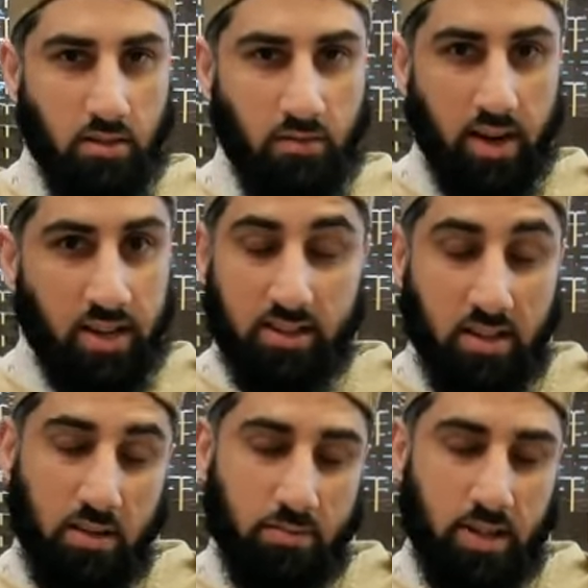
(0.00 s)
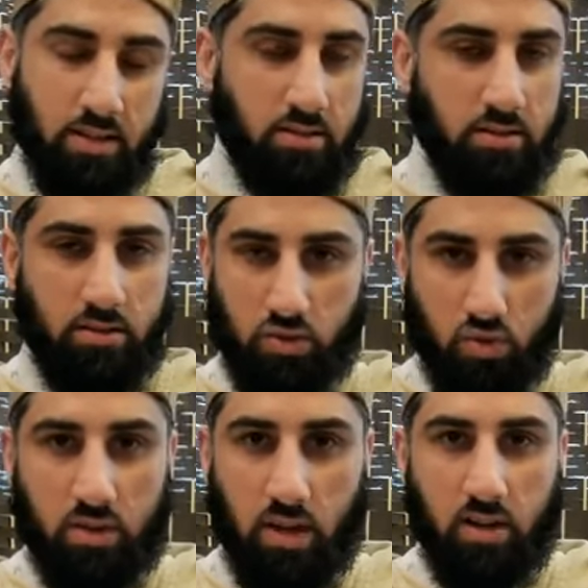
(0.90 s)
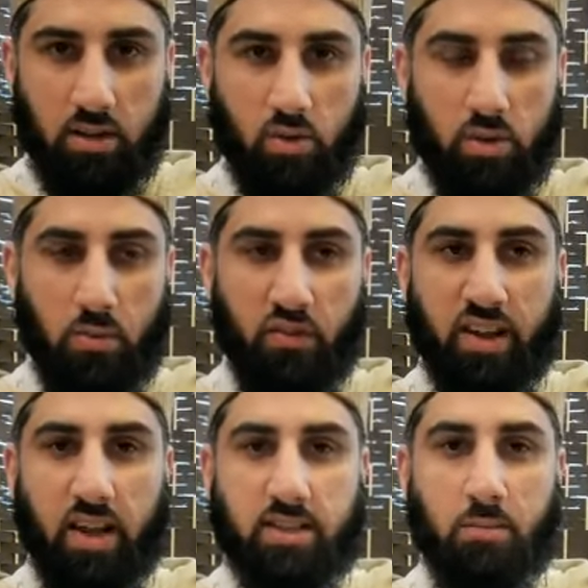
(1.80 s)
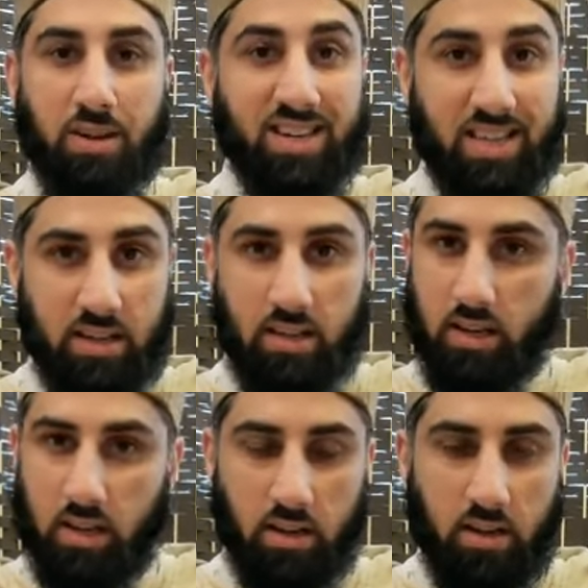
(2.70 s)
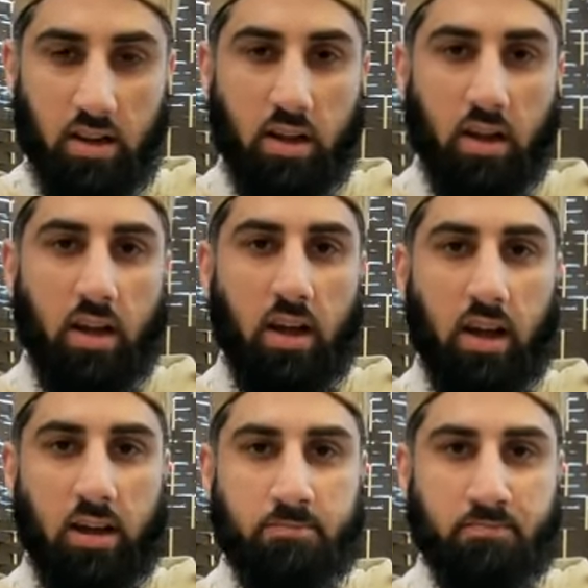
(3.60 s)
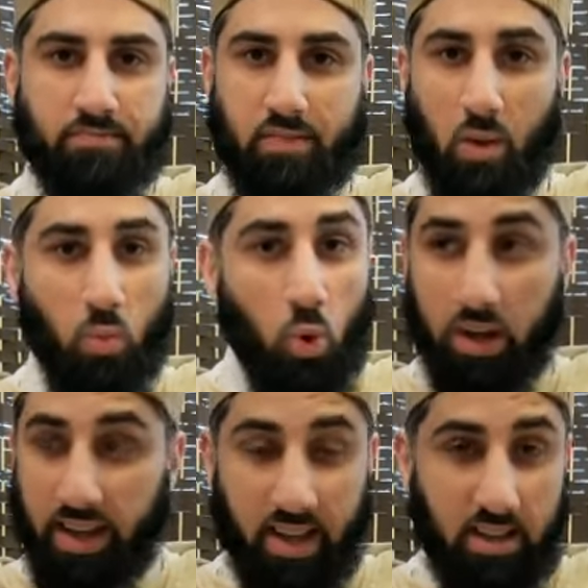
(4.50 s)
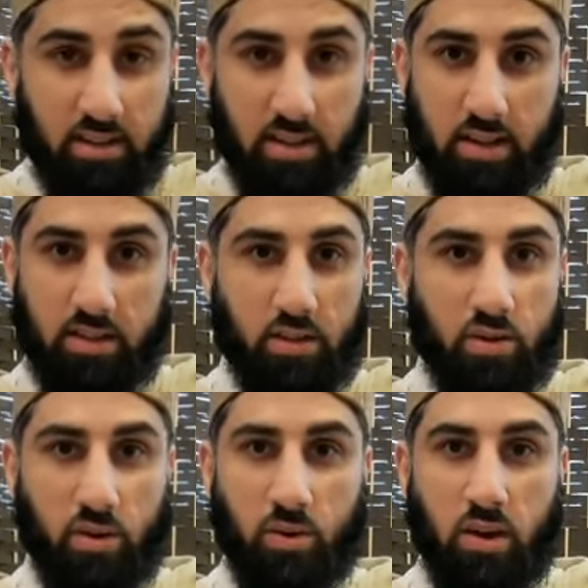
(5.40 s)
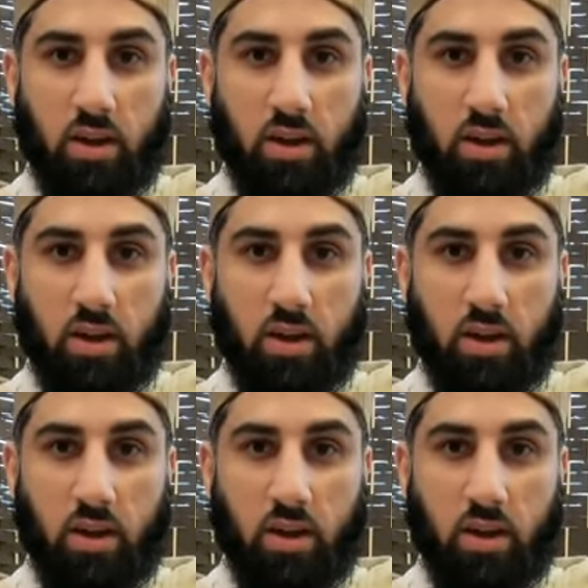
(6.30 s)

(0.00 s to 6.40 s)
various circumstances, the sunnah, you know, the prophetic example in eating, in walking, in, you know,